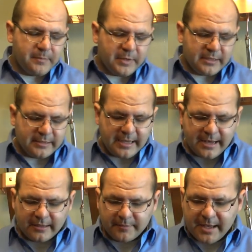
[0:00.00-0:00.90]
the
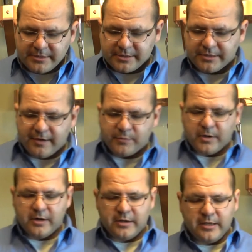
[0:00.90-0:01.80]
Analog Magic
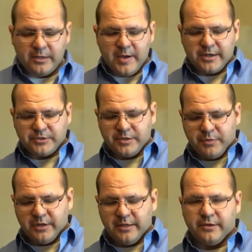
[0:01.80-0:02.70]
software, you actually
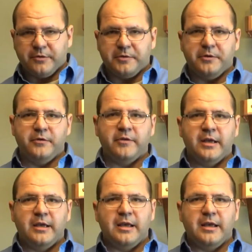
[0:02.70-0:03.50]
put it in the groove